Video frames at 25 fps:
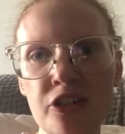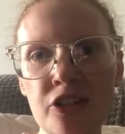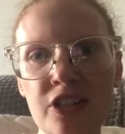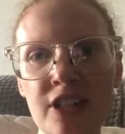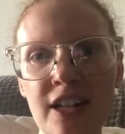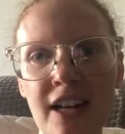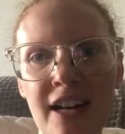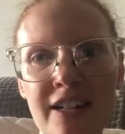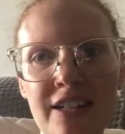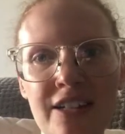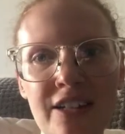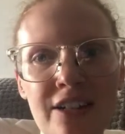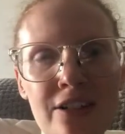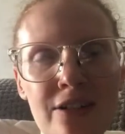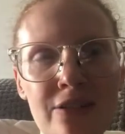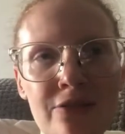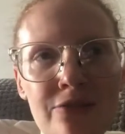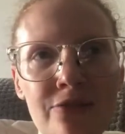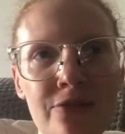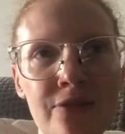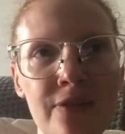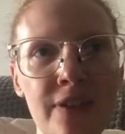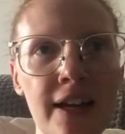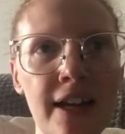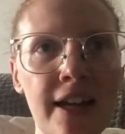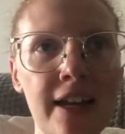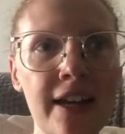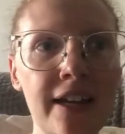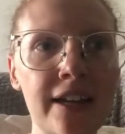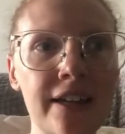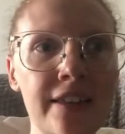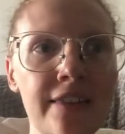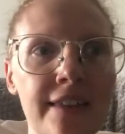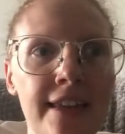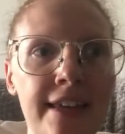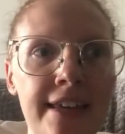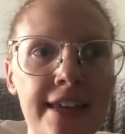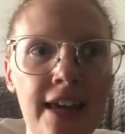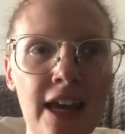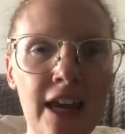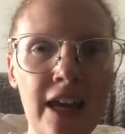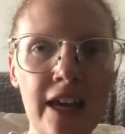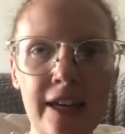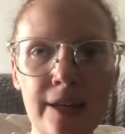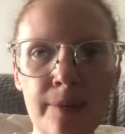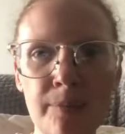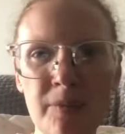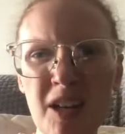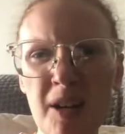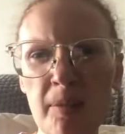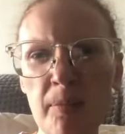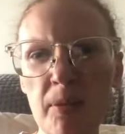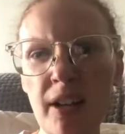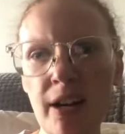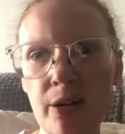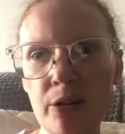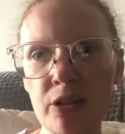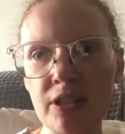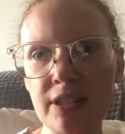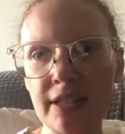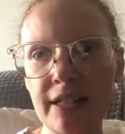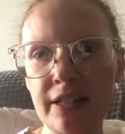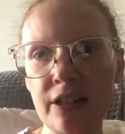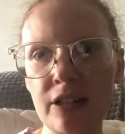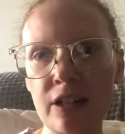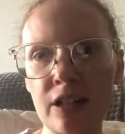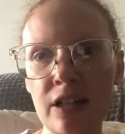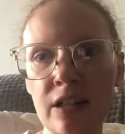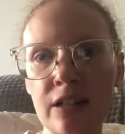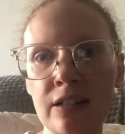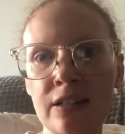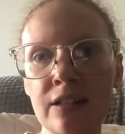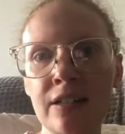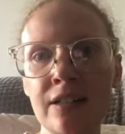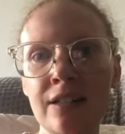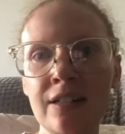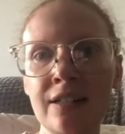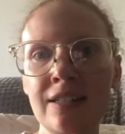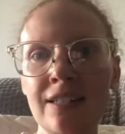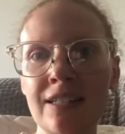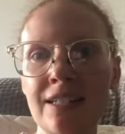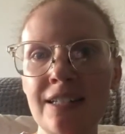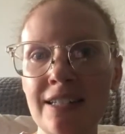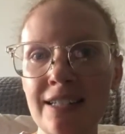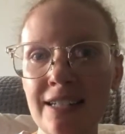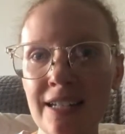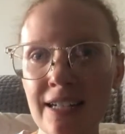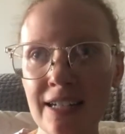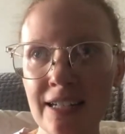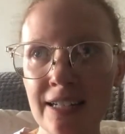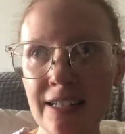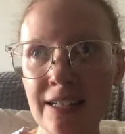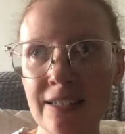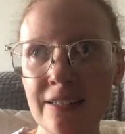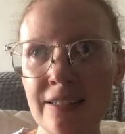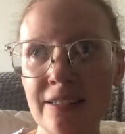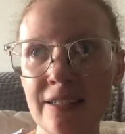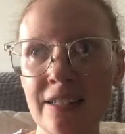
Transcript: kind of, and they came a couple hours later, did it.